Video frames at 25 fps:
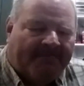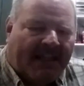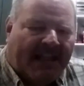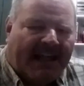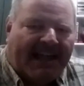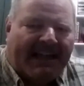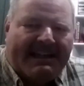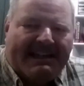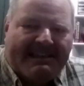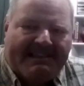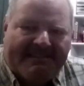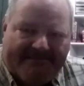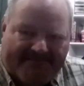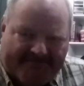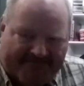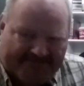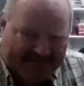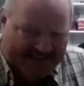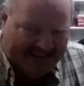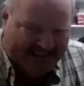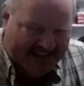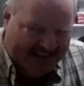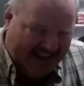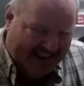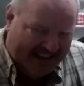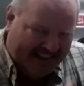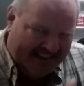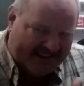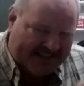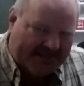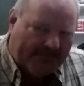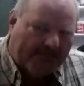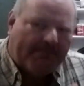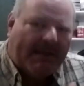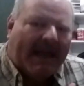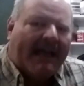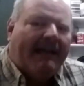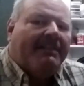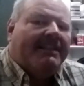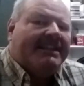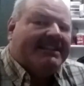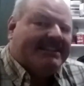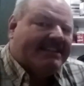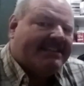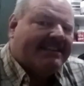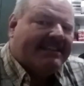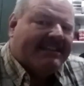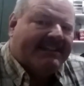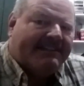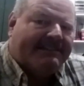There's a
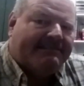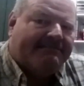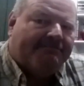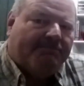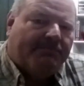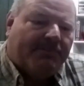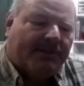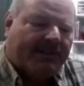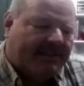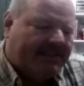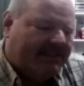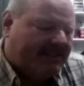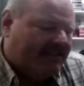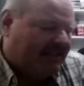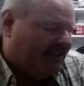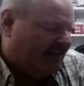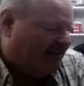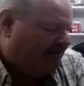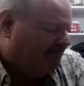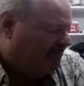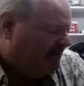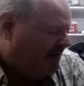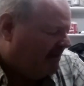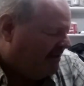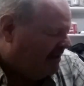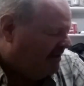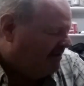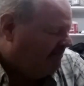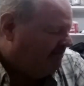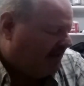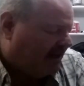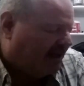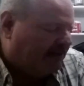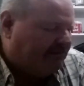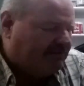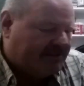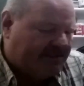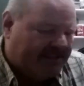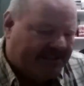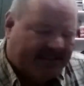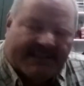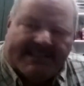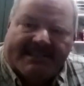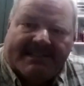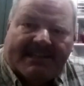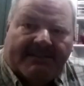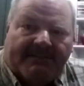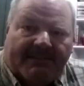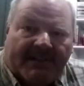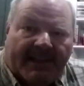balance there, but I was
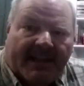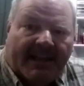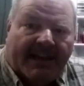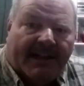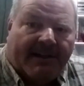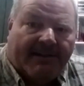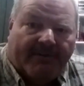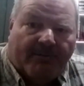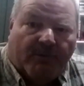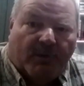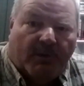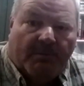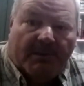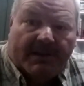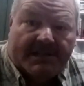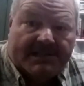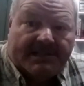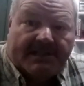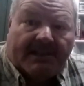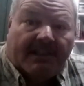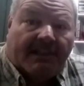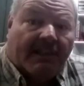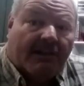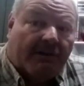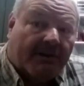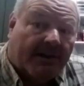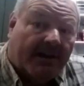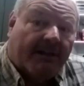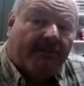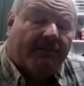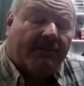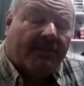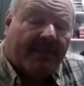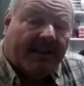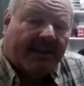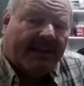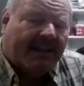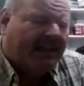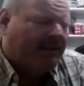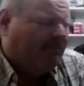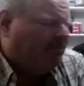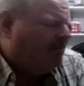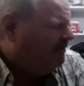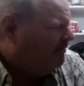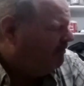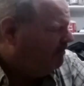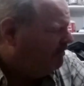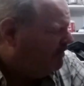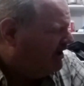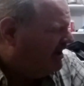sensitive to that. We basically loaded everything up.
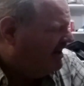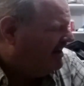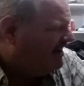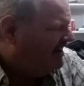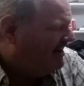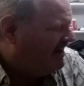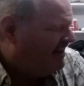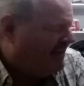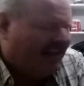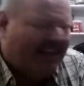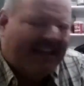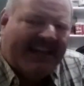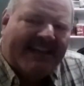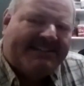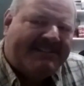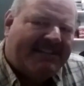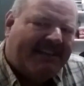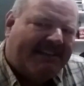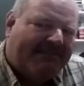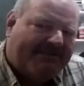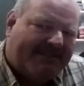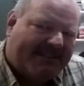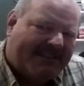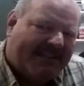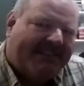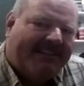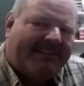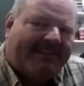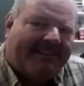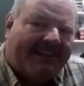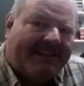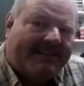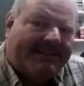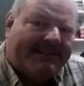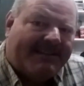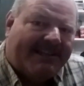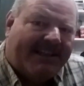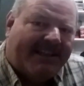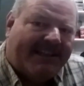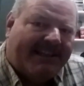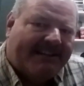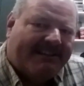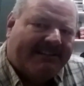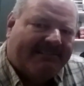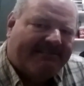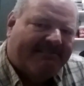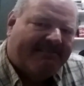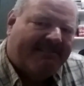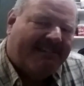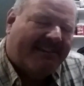But as I was sitting there last night
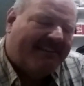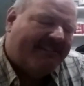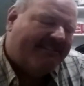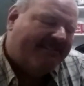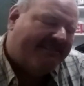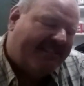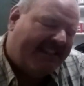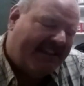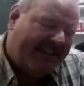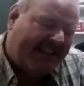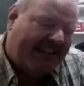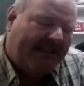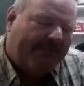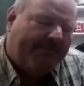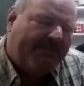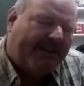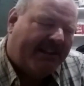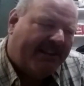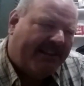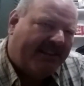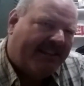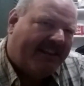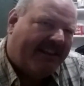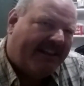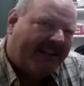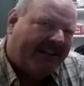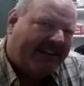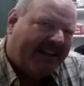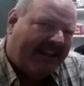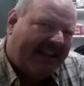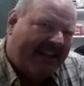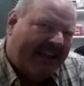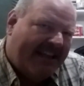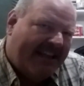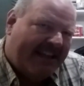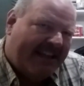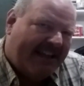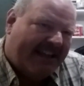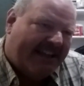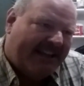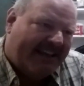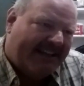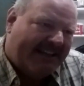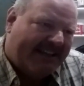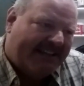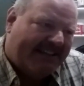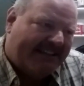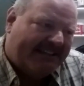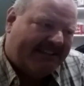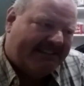and thinking about that,
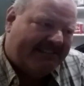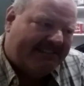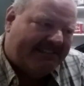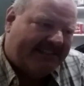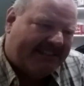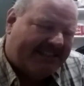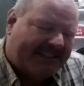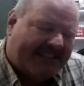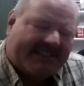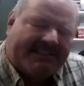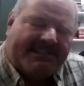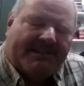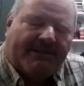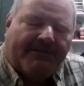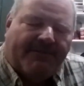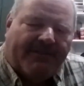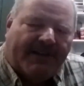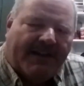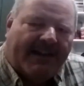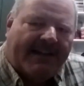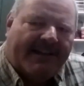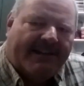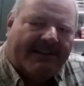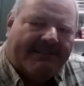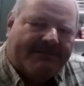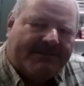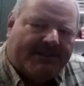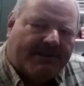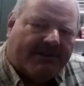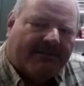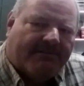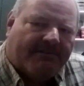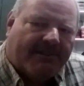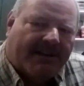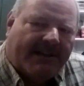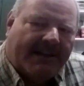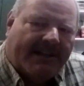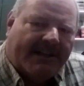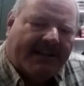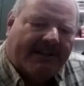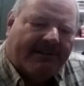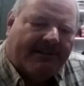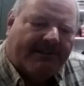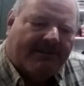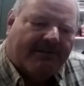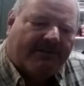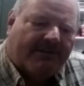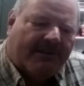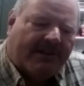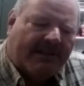the 605 General
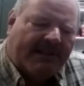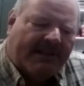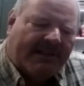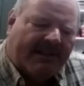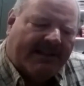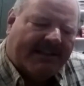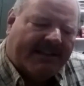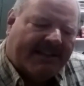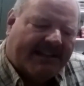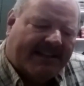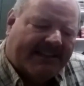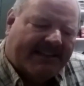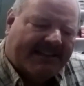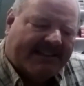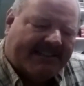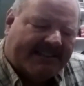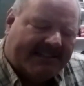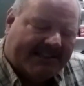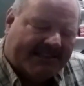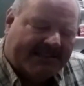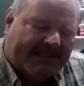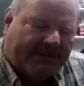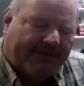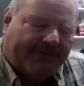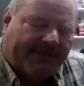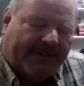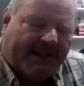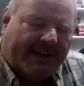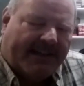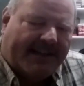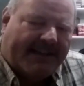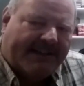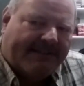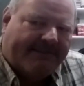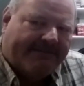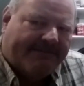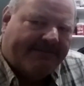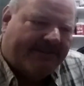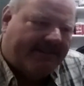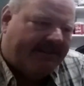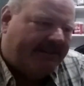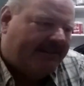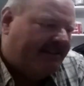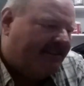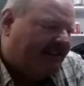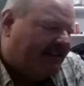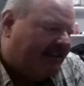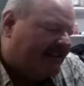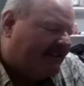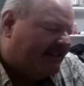Radio
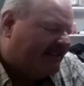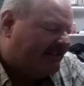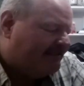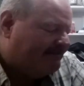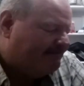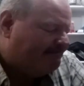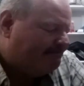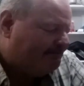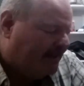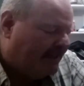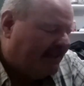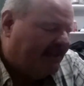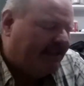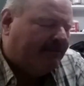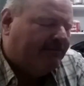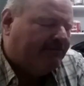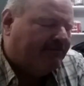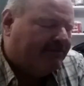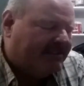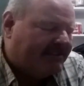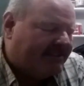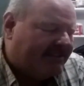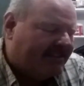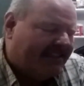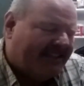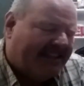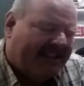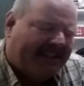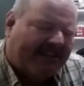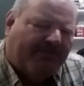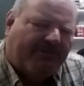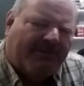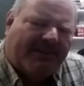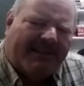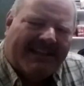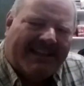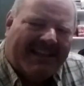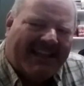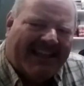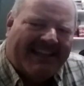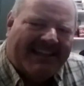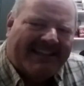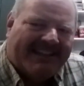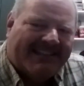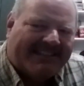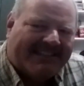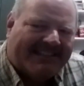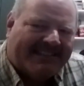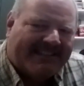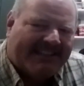605B was in a wooden
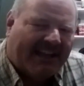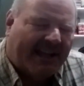case.